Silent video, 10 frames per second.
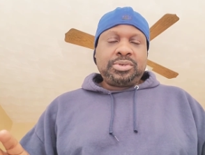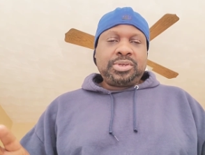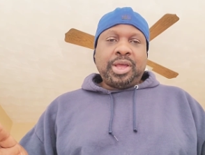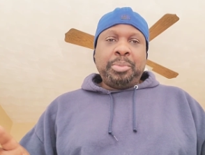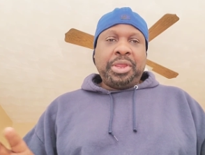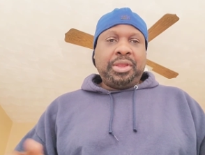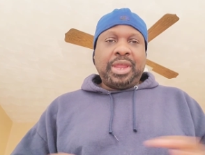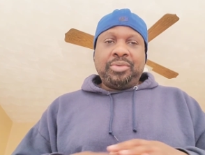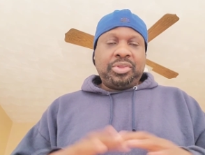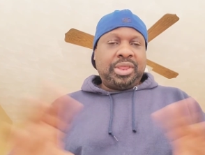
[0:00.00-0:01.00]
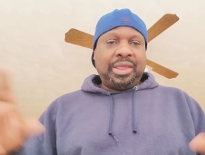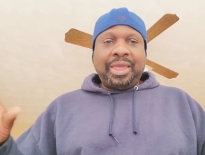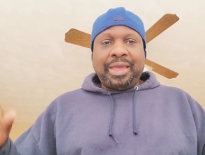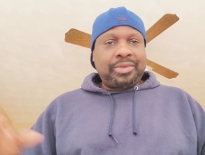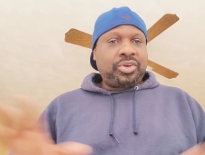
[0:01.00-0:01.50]
I mean, everything,
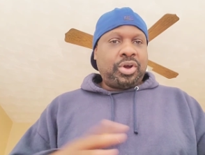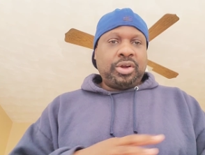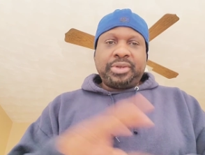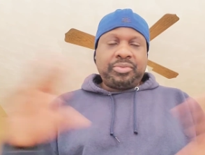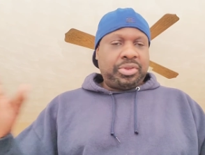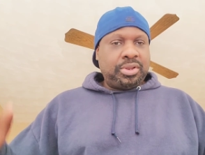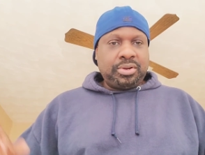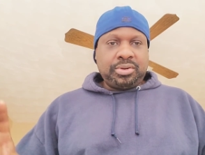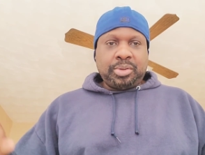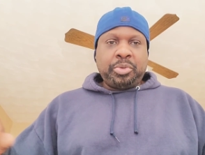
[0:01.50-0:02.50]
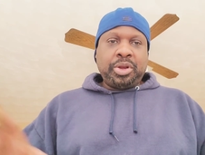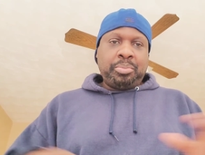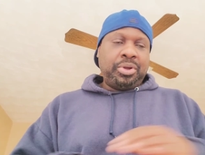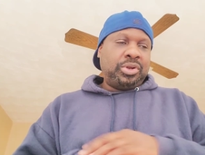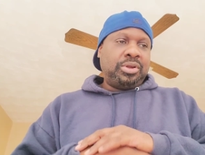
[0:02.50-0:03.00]
gas cards, everything. I'm going to
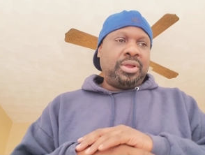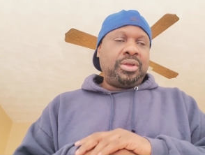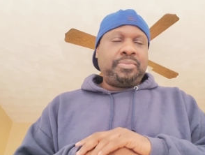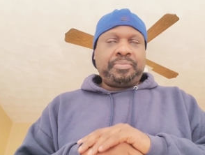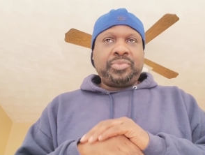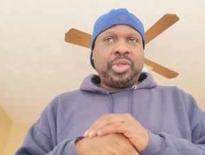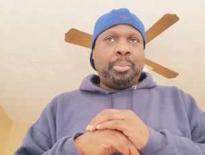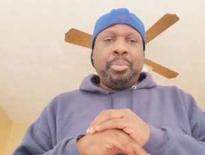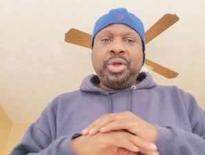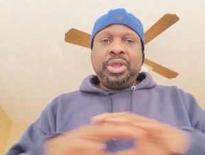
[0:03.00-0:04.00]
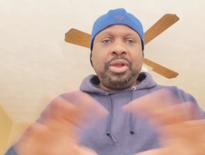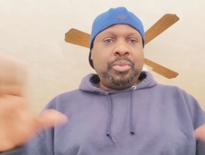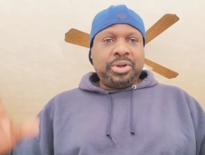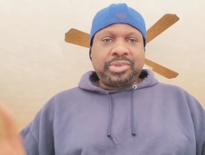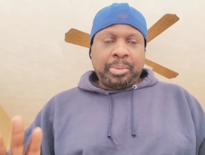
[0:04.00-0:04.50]
build a million and
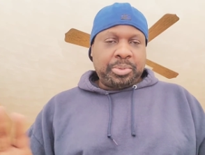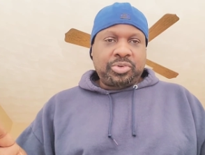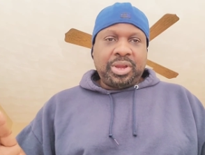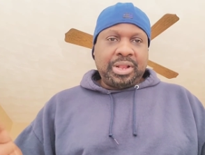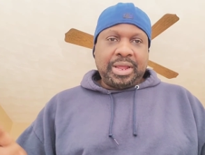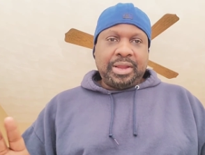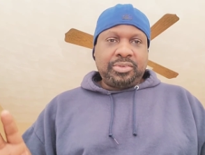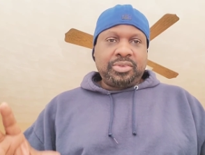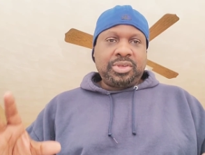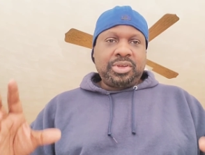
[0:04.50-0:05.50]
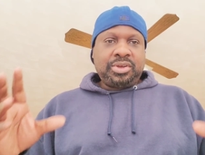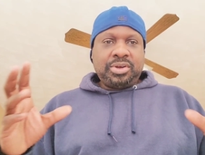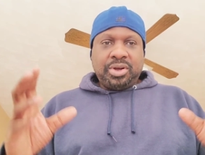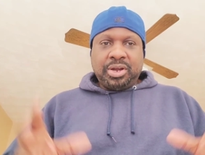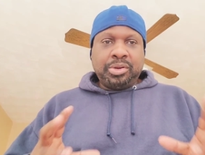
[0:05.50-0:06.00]
one type of trade lines
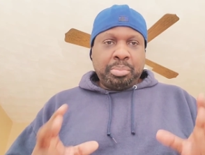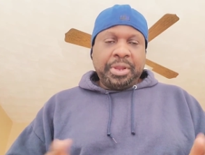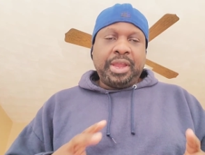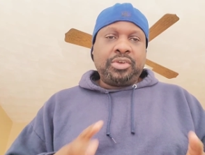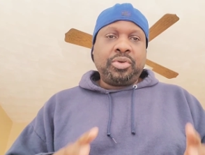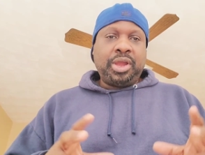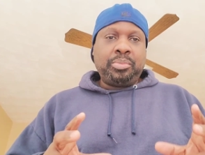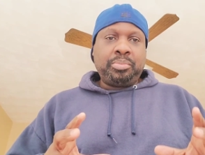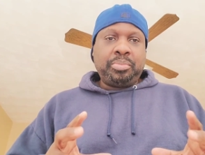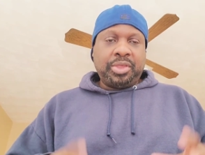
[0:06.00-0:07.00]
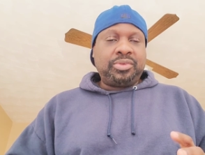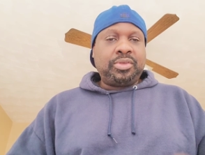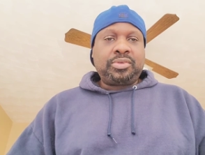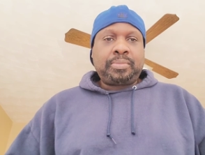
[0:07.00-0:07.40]
on the Bland Drake business